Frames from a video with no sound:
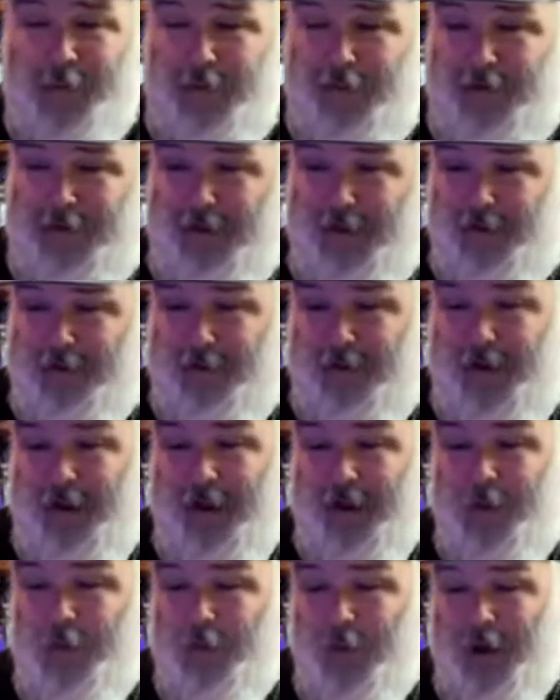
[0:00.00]
I would test it
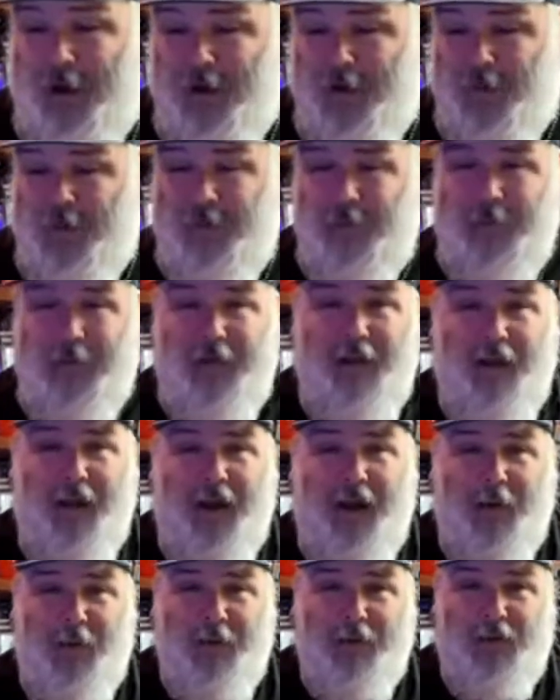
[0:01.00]
out while
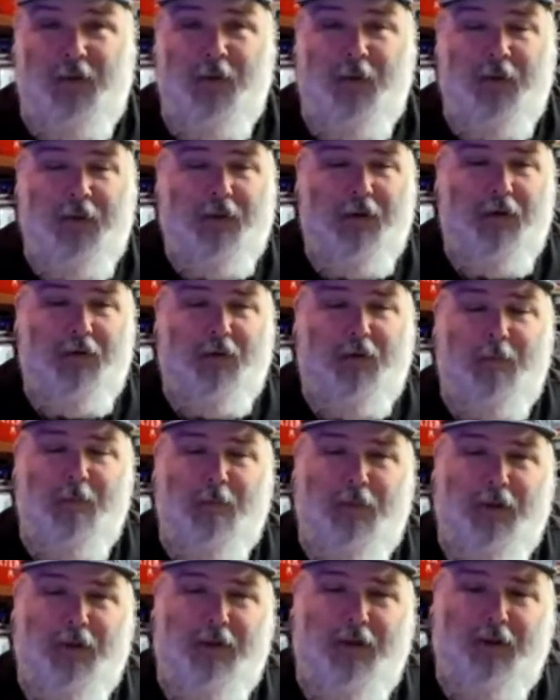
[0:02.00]
I was going through some
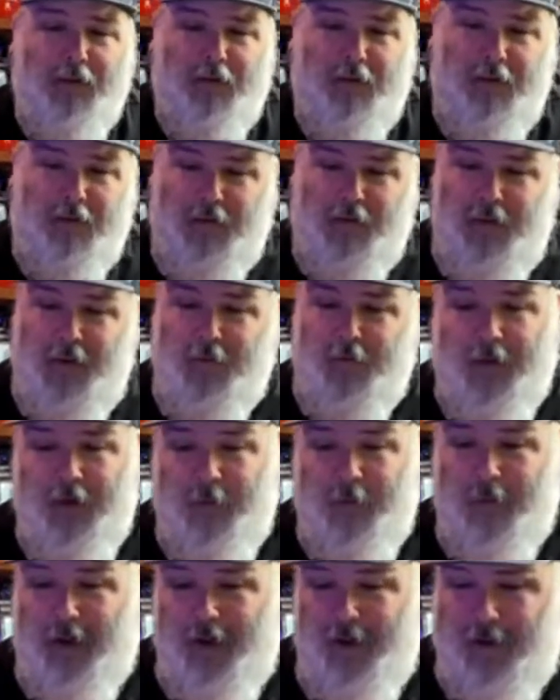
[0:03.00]
books and see if
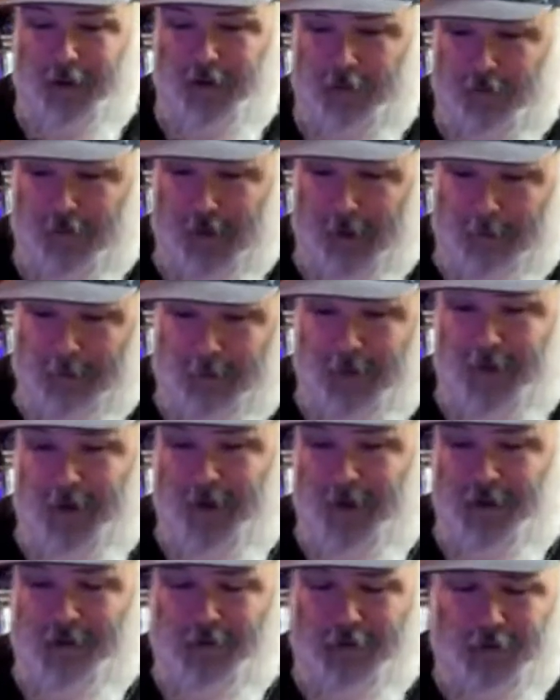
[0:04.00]
anybody stopped
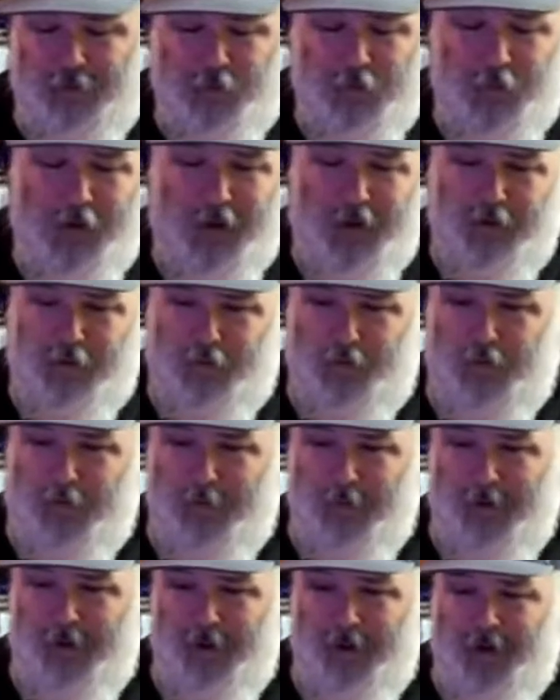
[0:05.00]
in and just watched for
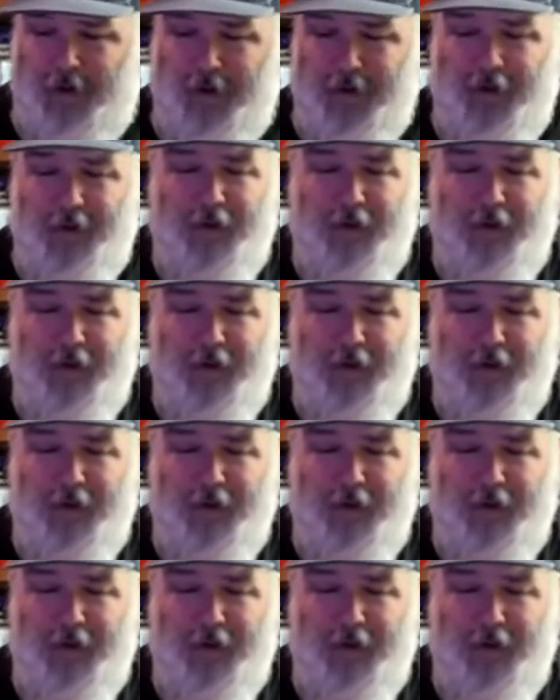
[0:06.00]
a minute.